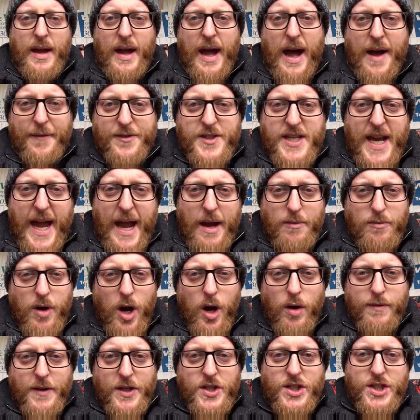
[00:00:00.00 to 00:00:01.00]
Half-time,
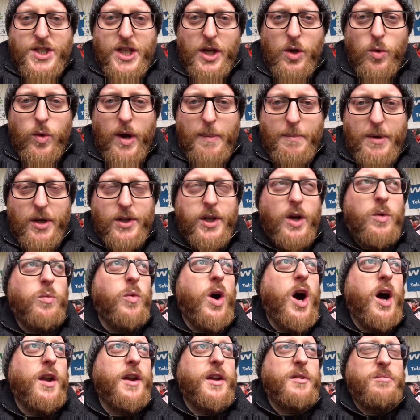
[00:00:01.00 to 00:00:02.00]
Rovers two, Wimbledon
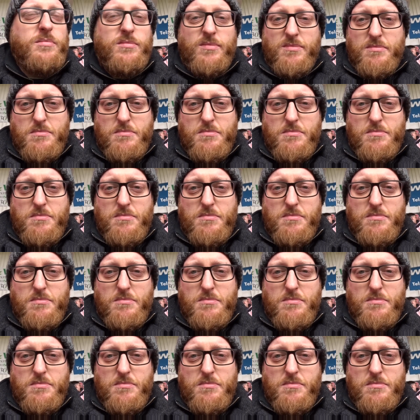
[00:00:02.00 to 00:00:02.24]
one, and